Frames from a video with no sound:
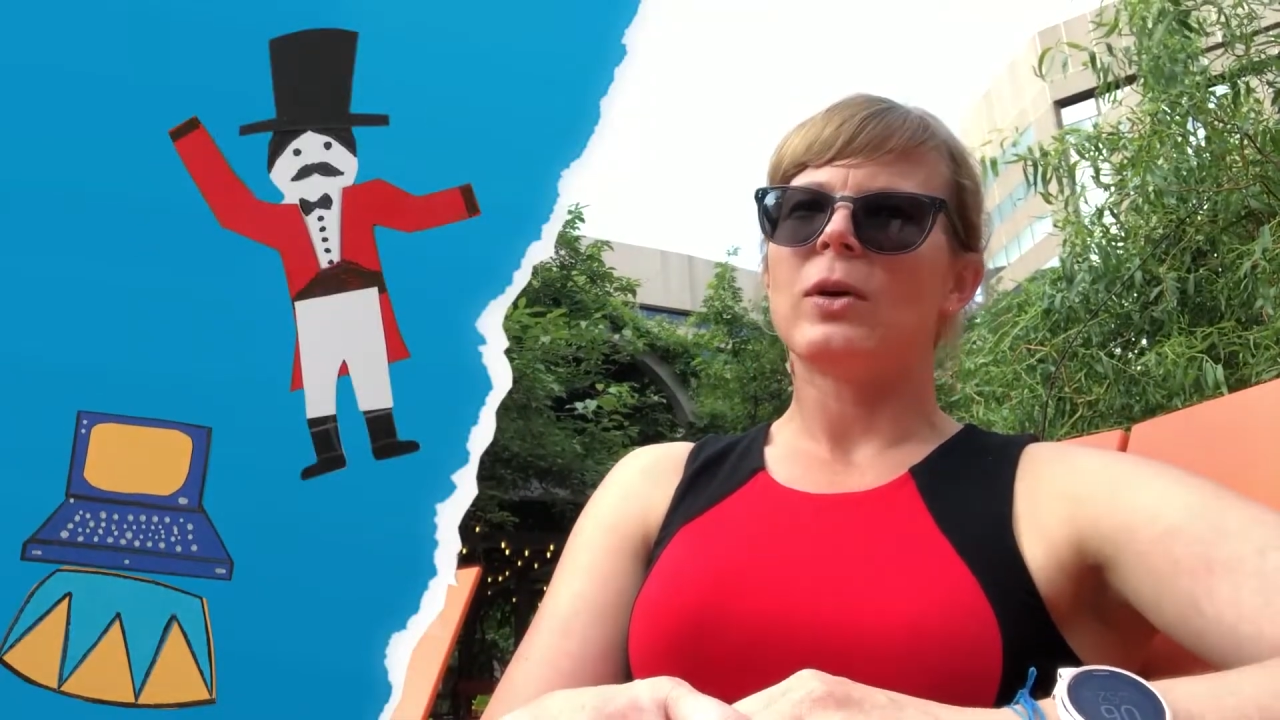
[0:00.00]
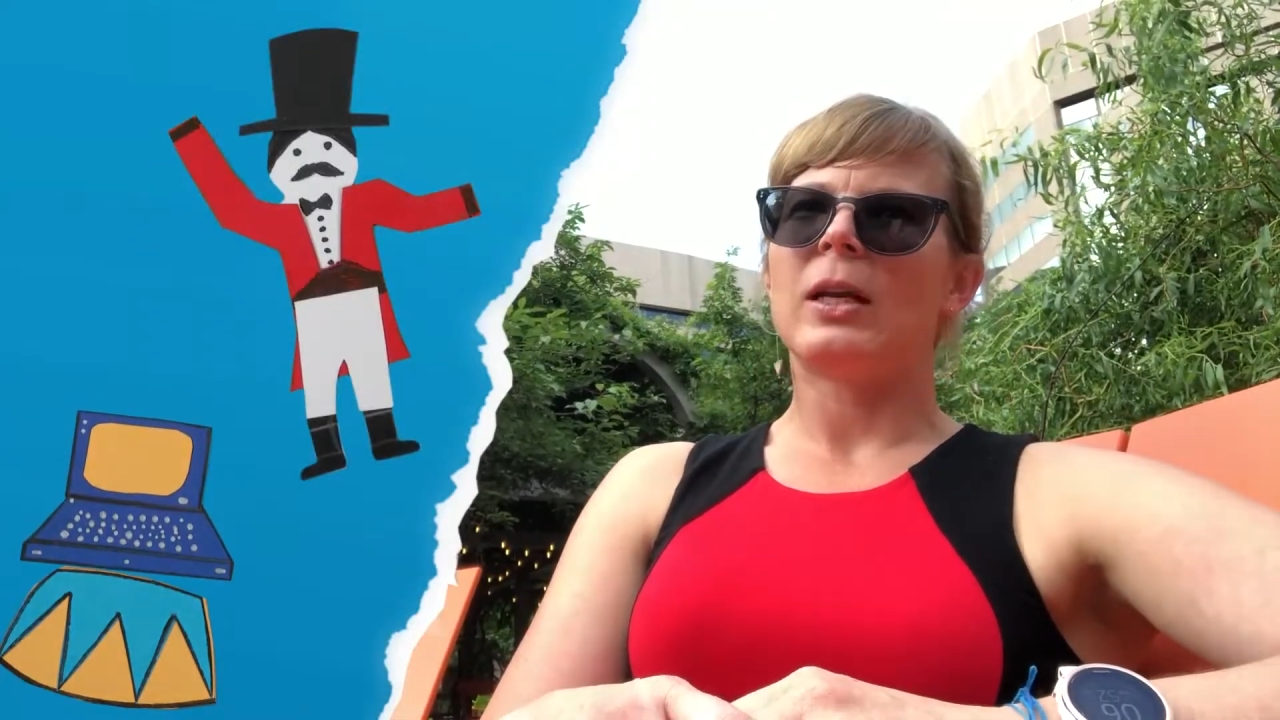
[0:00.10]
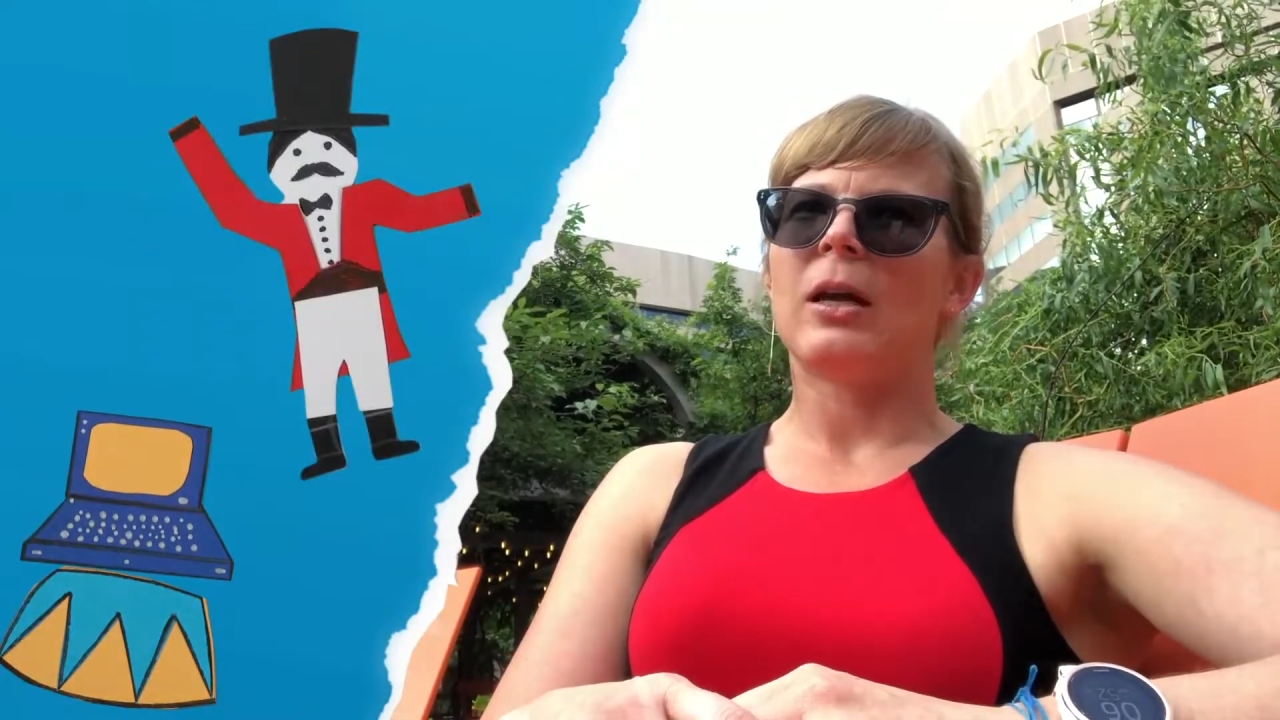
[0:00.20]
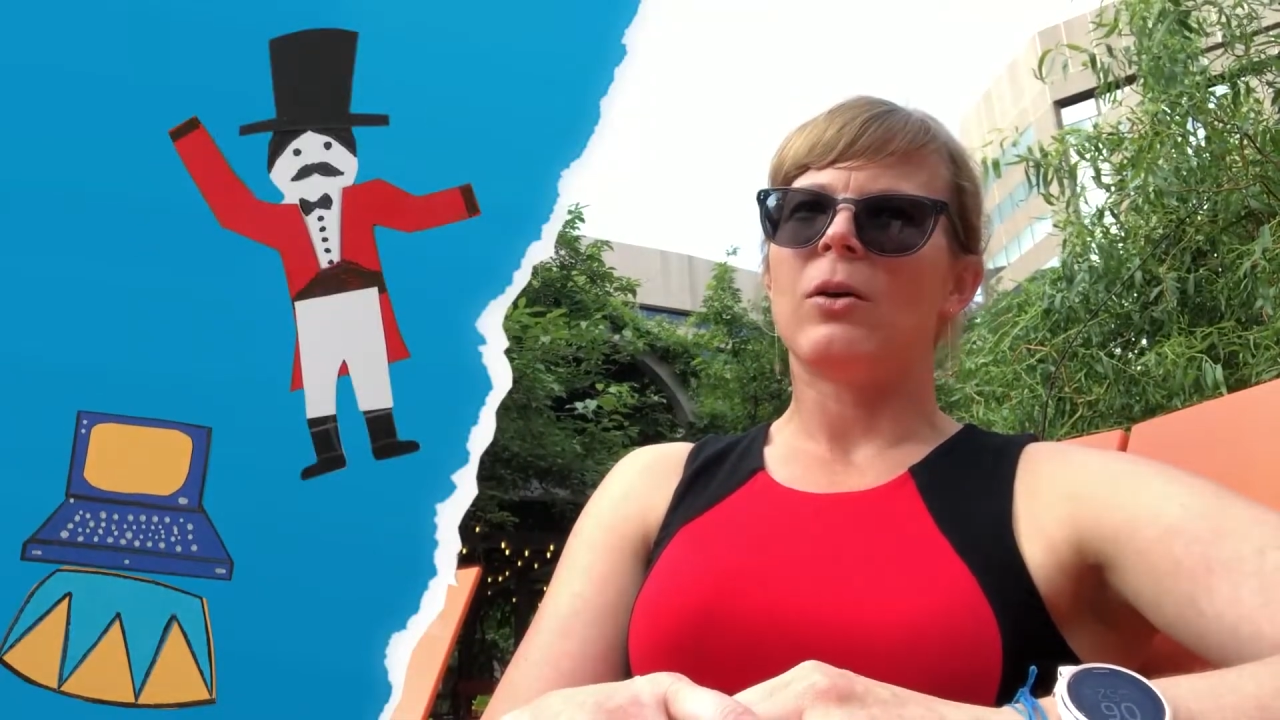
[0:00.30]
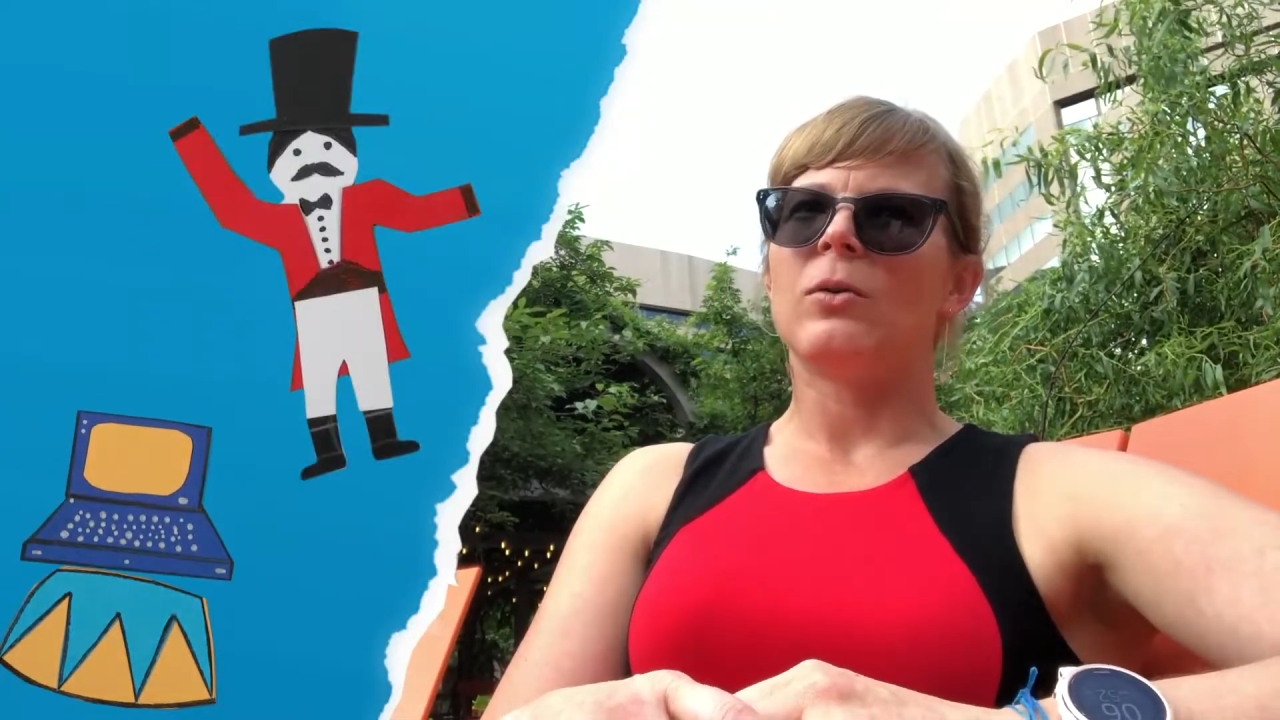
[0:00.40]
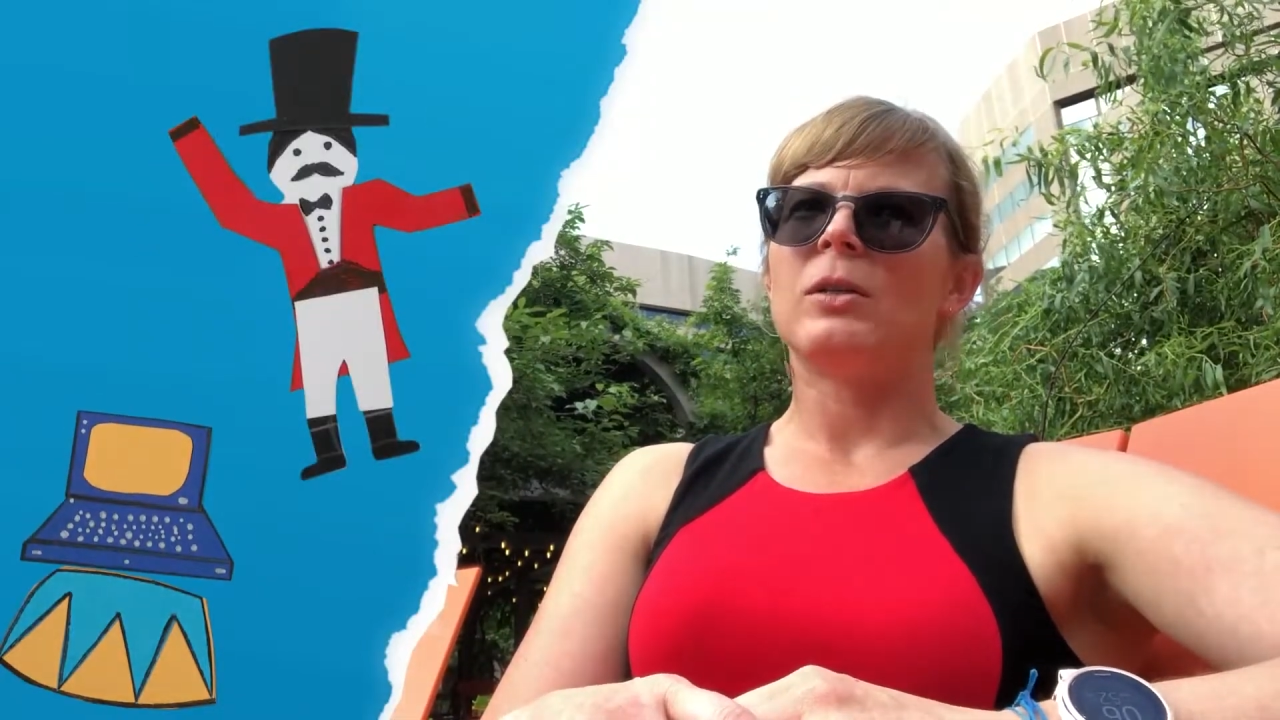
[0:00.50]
right now